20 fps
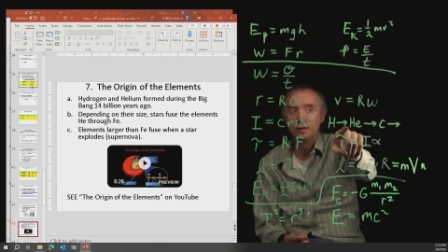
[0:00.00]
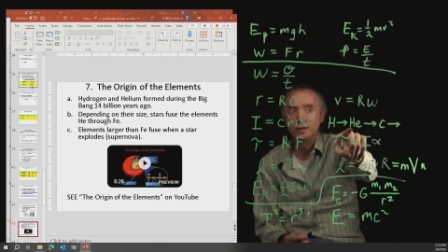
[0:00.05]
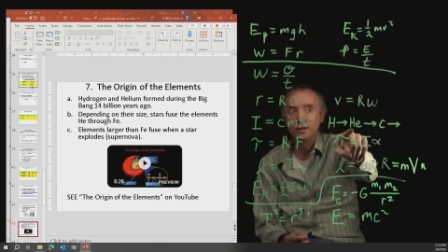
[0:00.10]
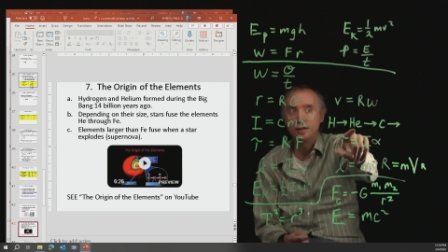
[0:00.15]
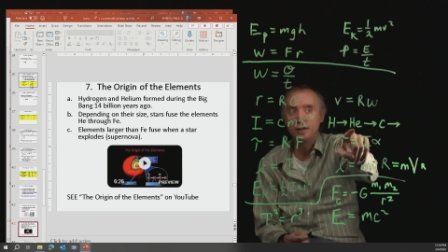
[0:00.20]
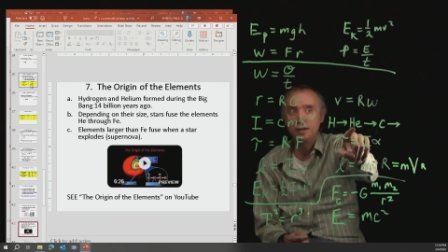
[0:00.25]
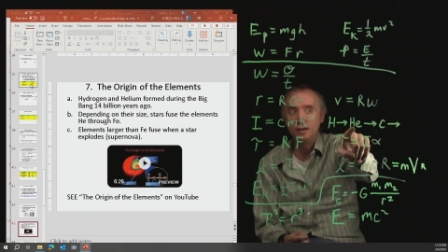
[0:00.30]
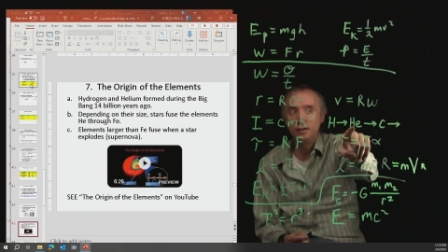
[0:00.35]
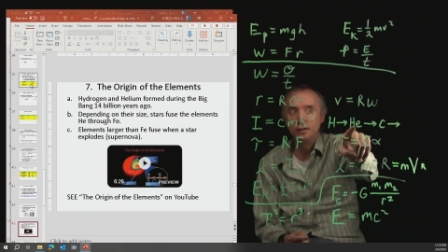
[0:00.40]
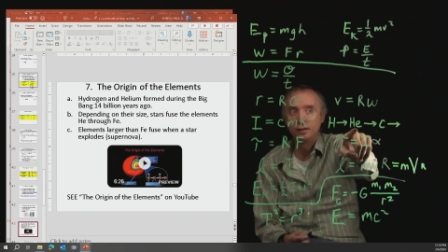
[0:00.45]

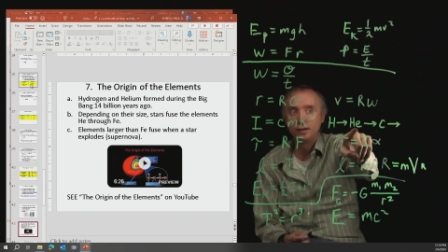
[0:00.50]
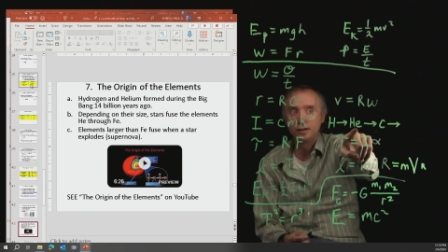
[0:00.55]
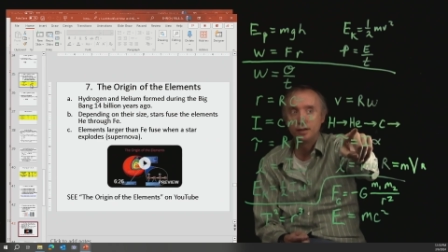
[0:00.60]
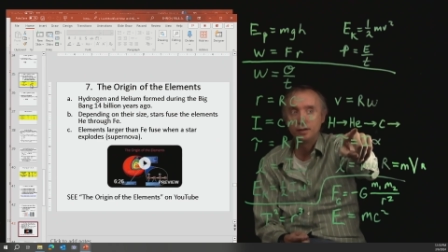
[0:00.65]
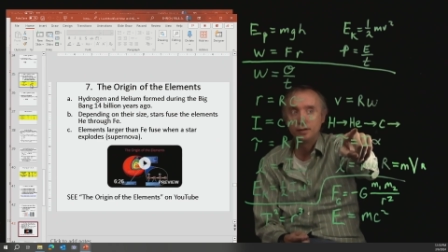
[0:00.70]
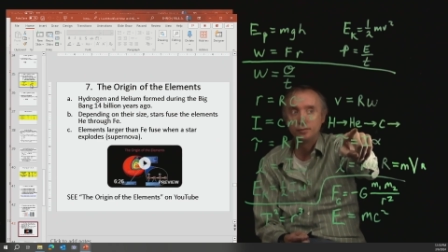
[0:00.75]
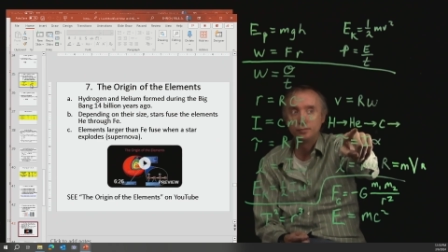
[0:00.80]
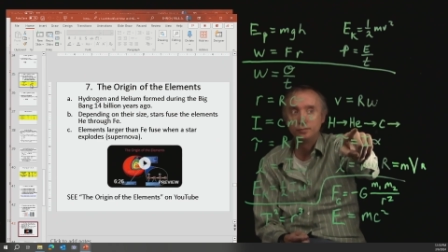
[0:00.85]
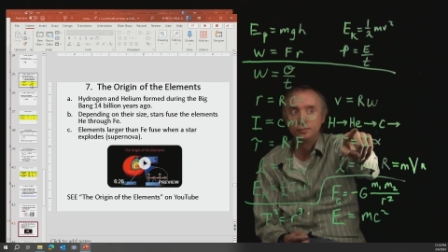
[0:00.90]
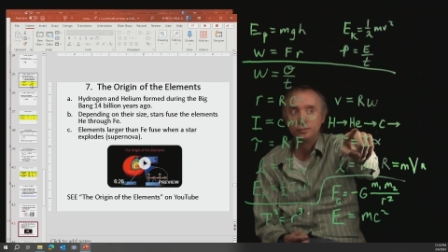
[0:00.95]

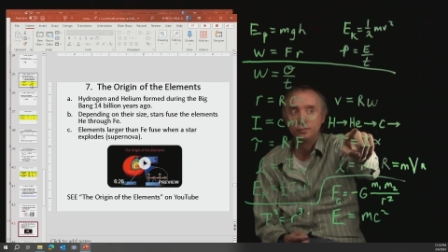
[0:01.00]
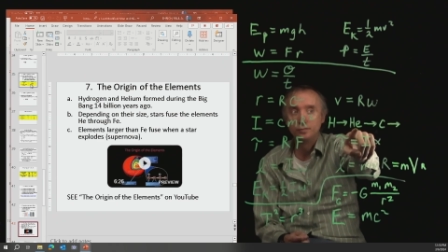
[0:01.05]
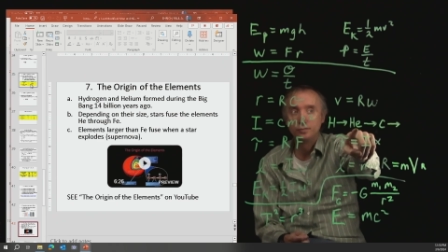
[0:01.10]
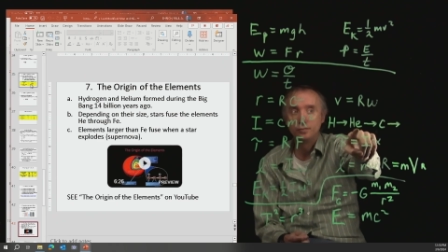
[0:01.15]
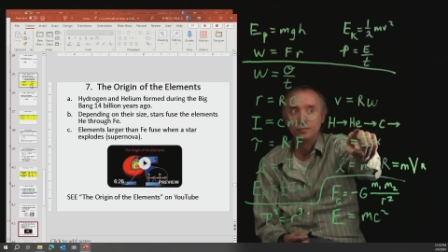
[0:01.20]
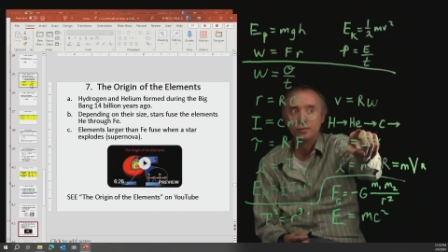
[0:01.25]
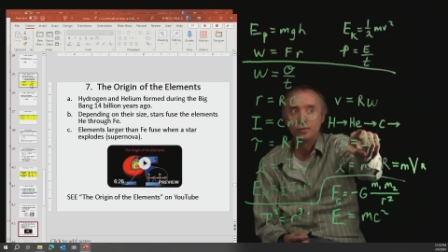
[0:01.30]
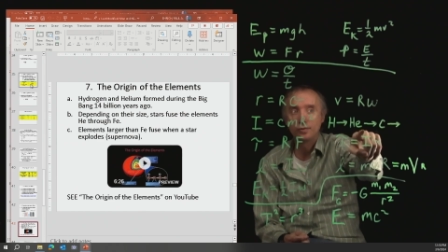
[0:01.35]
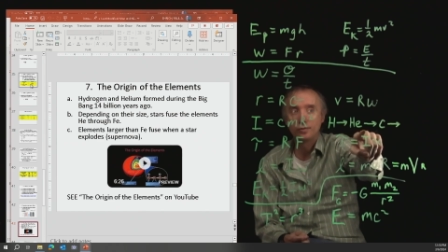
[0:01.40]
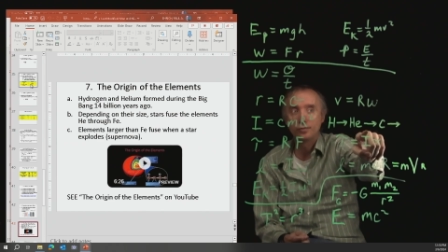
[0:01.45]
helium
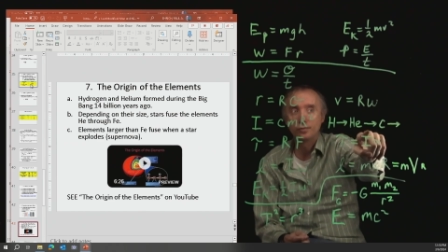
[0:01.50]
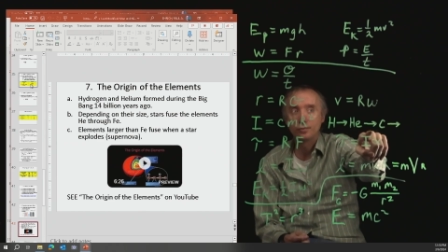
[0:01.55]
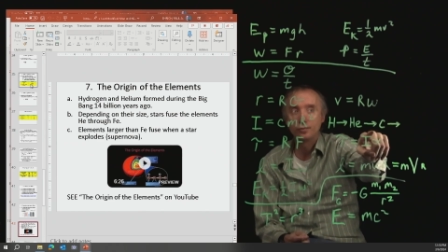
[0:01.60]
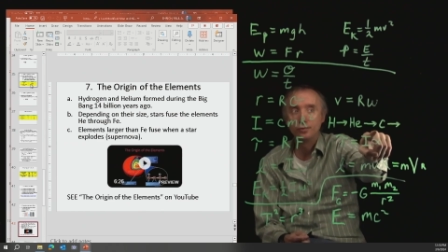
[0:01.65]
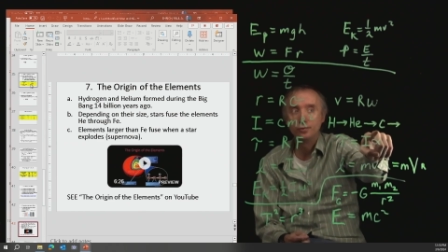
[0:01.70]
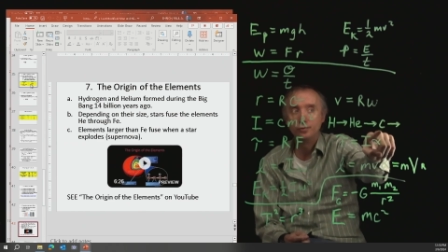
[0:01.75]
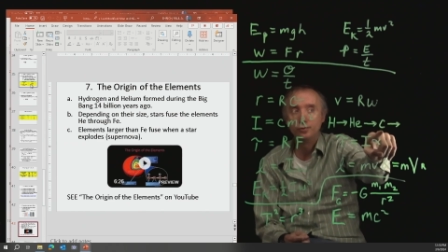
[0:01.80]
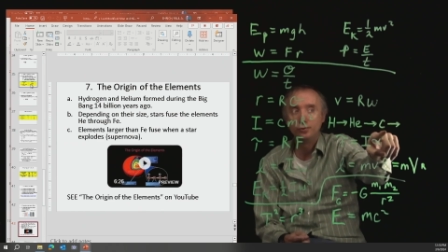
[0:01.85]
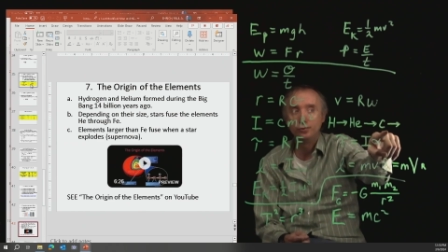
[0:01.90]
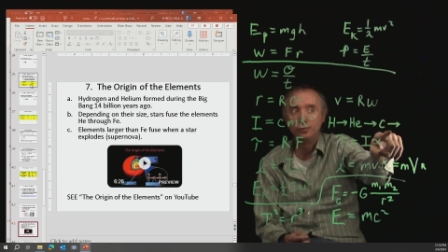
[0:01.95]

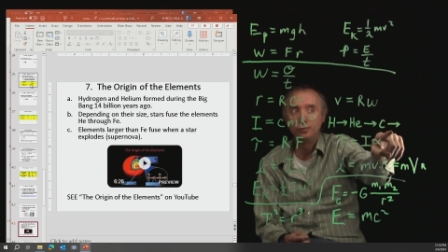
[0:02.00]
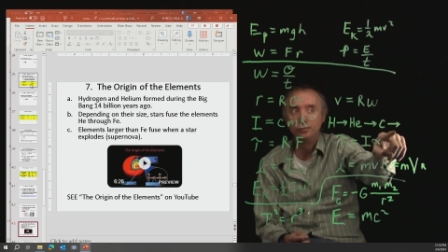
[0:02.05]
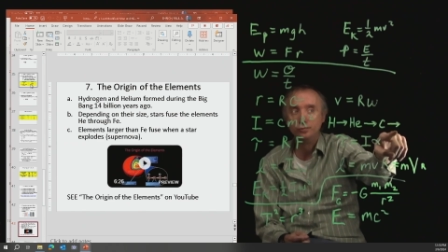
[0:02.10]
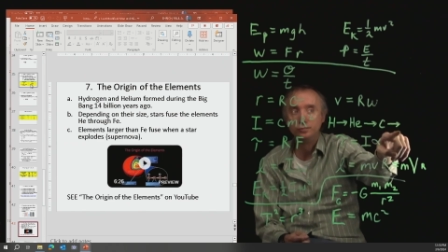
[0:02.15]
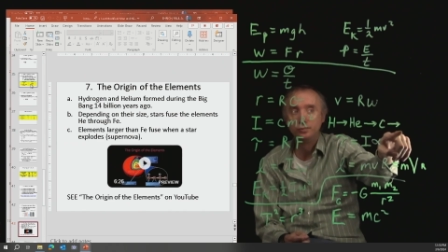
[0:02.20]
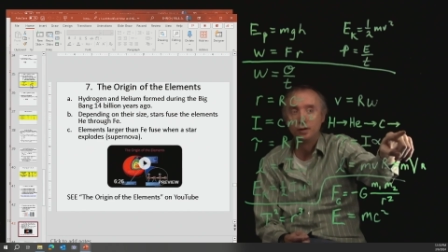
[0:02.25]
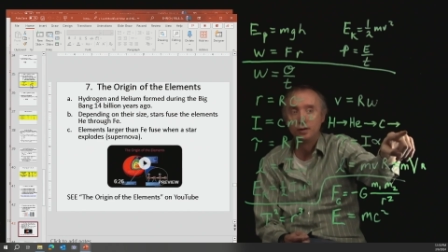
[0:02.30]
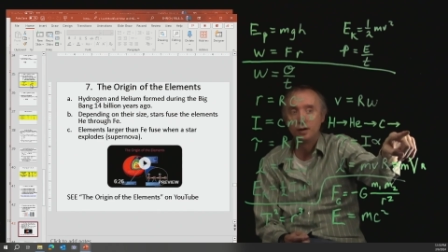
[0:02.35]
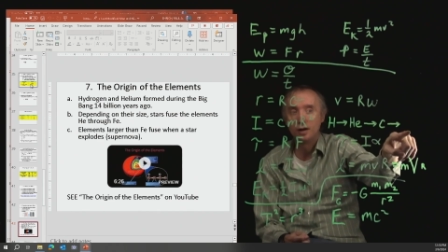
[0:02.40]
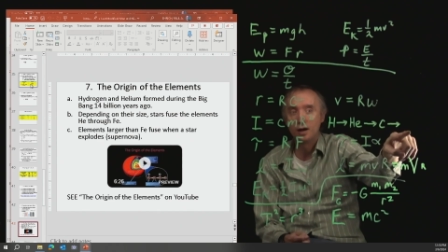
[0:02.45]
through
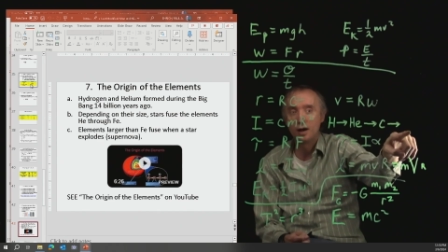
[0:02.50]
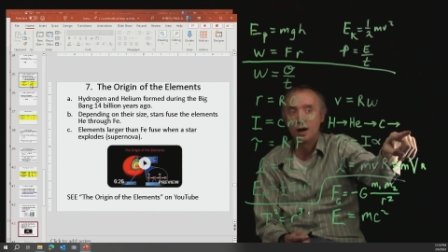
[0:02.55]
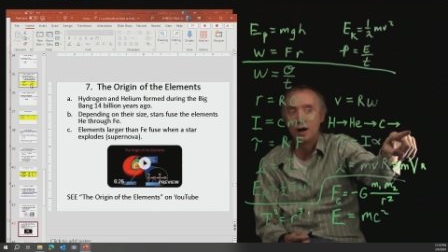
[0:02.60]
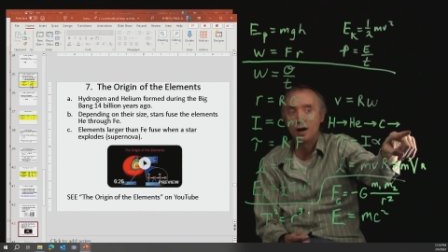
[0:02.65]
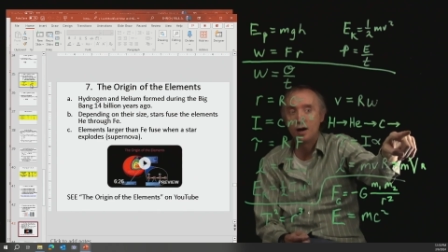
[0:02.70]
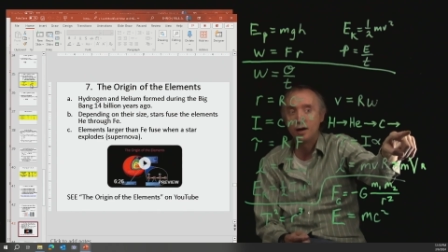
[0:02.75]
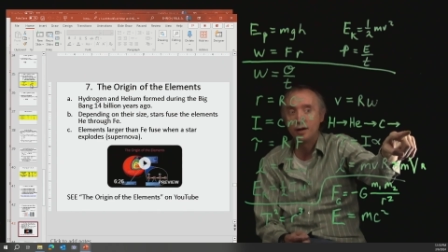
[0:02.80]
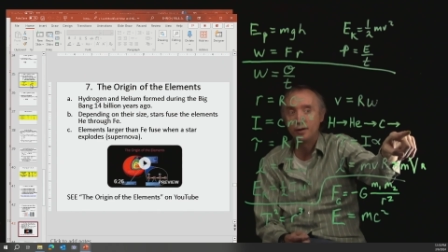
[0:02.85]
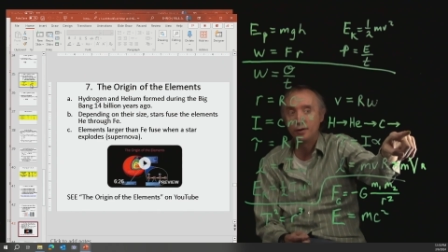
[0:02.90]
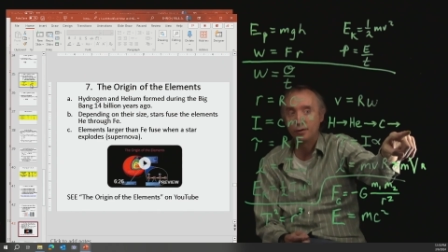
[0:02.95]

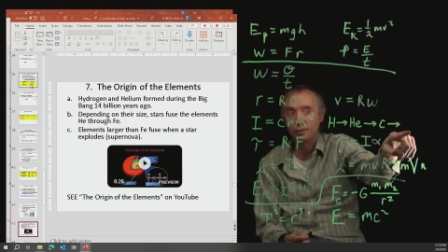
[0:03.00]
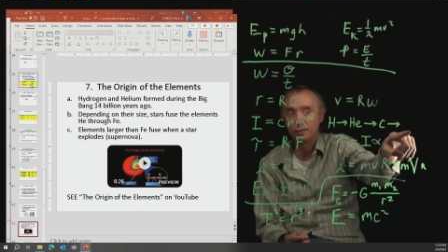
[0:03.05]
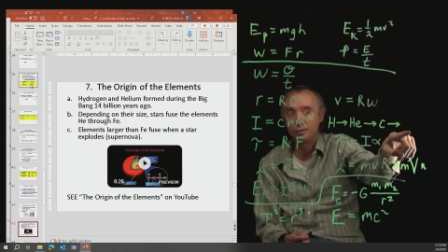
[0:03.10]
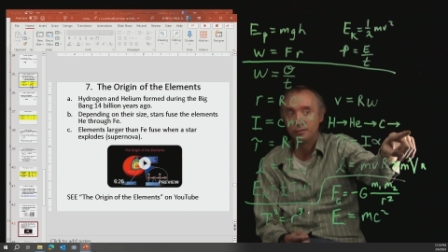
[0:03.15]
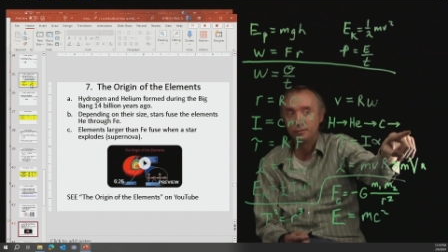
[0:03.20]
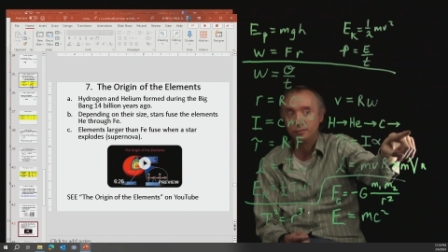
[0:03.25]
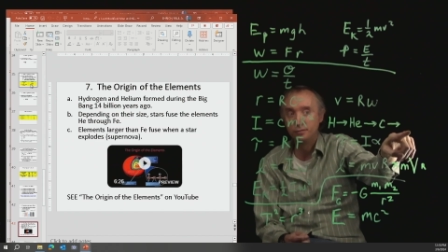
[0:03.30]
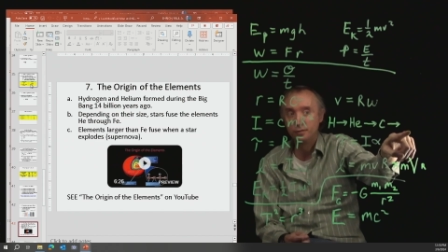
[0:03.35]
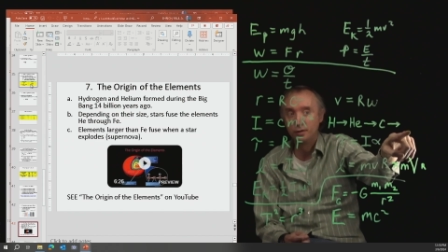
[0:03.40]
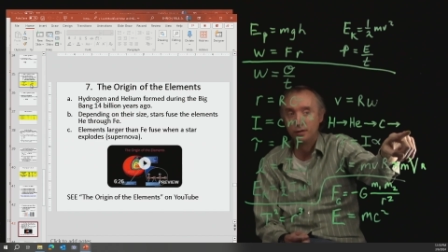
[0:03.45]

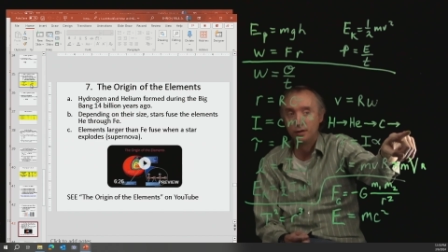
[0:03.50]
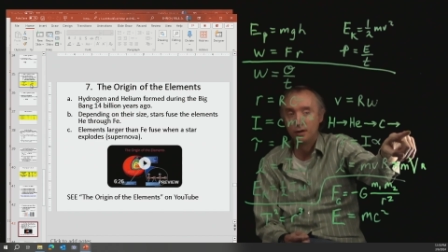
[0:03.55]
iron